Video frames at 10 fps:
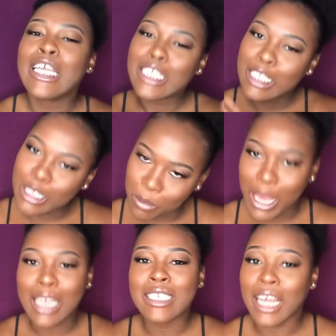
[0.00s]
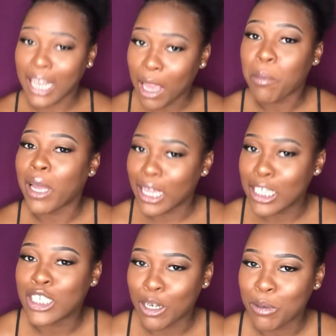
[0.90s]
Smash that like
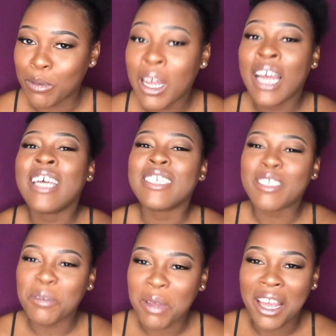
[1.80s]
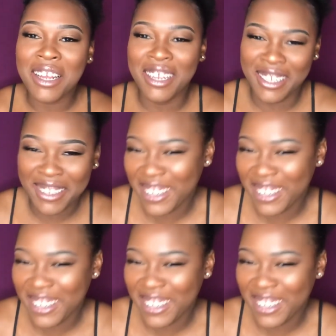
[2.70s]
button, Joe. Smash.